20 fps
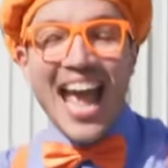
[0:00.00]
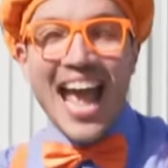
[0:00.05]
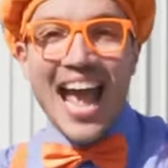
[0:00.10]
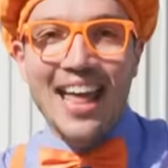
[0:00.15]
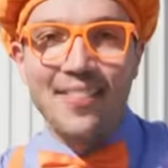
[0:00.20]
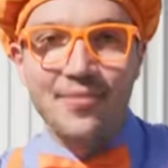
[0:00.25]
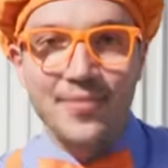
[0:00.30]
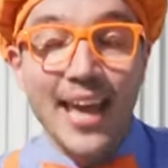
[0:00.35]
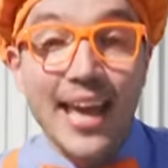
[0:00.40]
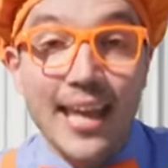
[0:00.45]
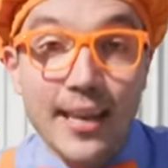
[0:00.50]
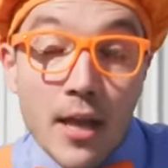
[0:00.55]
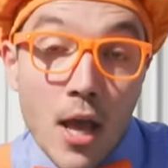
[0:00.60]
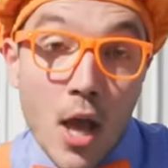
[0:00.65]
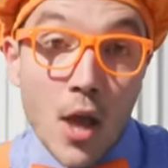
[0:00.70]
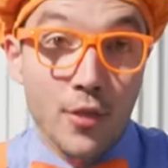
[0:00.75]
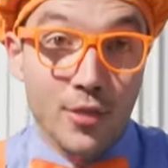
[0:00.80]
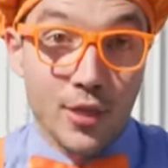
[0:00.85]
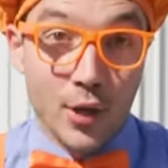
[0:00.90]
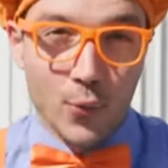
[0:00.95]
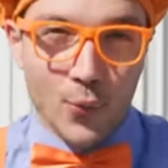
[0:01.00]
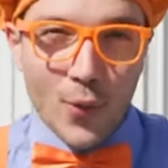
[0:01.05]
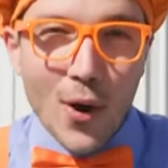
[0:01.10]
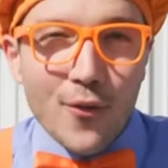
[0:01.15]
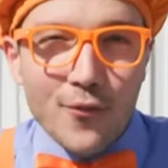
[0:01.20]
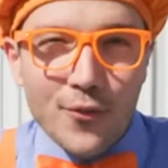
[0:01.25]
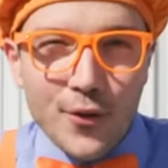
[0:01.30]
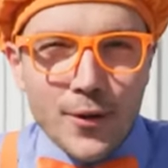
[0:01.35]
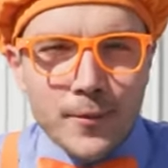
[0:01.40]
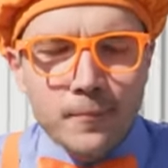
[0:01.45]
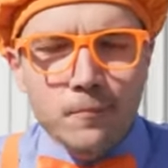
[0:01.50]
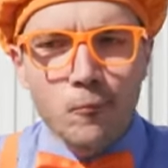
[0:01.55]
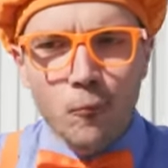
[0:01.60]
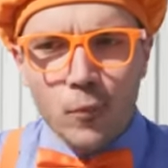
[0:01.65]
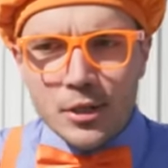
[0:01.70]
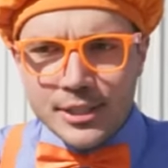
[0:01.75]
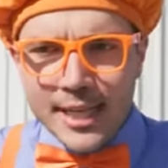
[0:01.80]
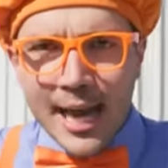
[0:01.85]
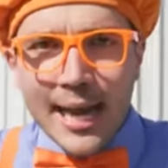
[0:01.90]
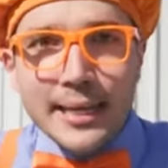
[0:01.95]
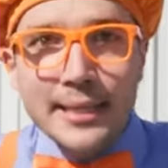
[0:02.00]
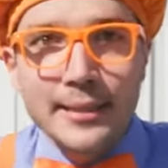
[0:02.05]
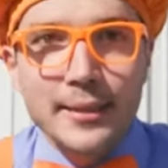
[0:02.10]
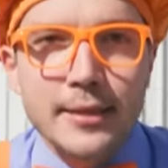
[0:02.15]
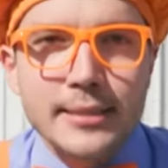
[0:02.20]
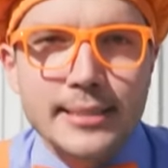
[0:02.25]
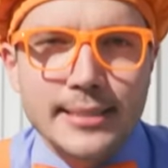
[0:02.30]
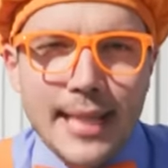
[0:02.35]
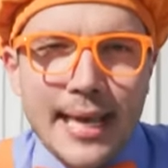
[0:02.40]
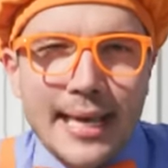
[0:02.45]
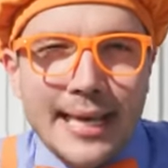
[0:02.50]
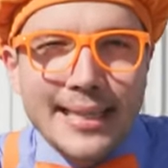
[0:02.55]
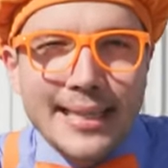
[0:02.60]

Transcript: And then the rover, which kind of looks like a